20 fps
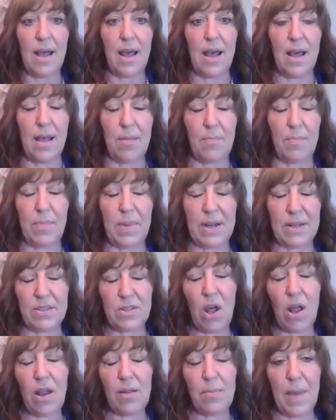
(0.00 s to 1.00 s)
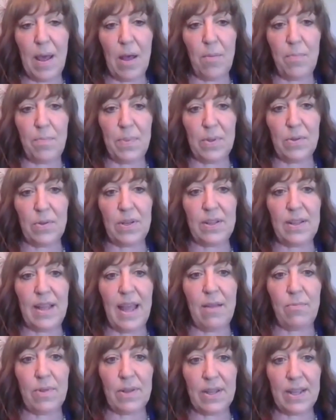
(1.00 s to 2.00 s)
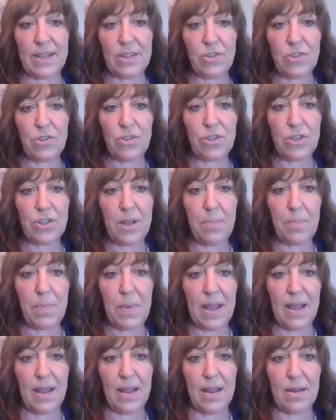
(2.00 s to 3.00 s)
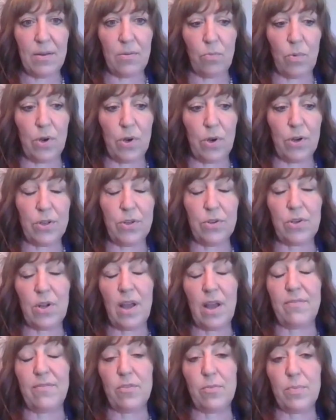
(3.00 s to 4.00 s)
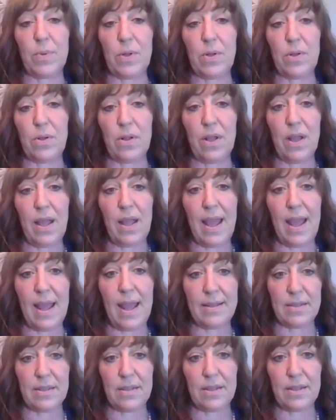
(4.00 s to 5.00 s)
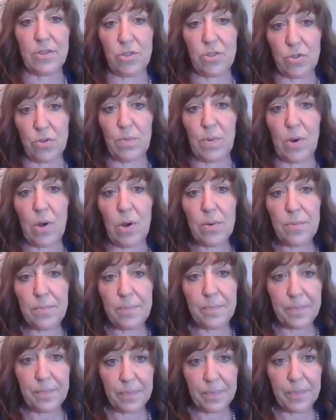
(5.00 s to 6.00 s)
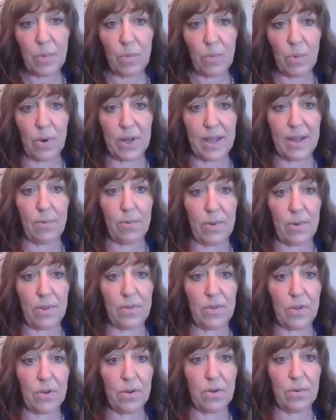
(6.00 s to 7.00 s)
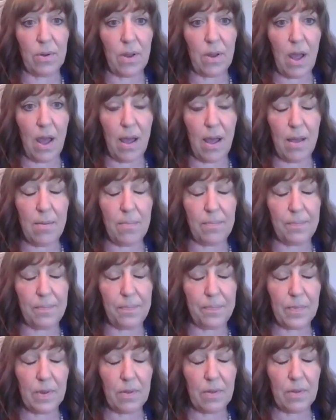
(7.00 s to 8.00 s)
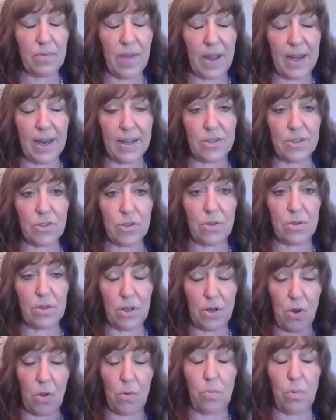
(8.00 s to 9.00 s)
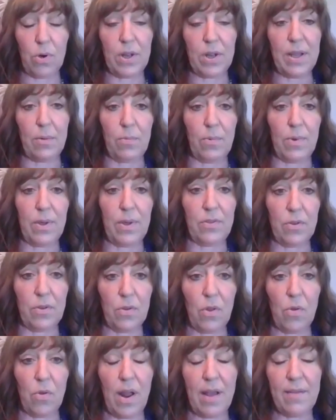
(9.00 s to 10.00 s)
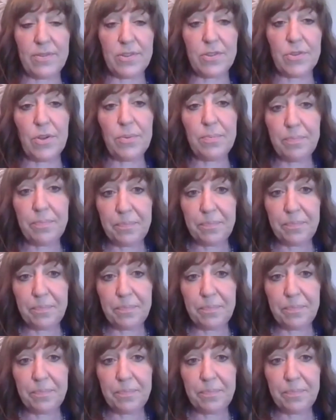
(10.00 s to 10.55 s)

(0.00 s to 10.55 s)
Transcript: but it's all about building that relationship and where you're comfortable as a consumer working with your financial, working with your loan officer.